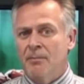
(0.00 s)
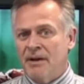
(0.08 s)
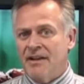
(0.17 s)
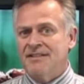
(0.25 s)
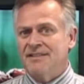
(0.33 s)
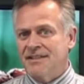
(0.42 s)

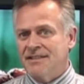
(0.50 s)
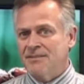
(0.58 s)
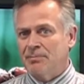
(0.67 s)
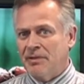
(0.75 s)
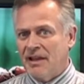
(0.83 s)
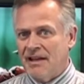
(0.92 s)
but has since
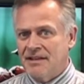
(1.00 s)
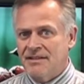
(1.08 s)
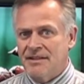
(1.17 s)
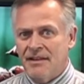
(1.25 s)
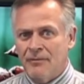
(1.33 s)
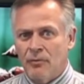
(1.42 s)

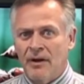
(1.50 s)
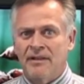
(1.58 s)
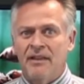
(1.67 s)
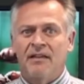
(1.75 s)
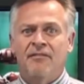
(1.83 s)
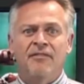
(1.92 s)
pledged that what the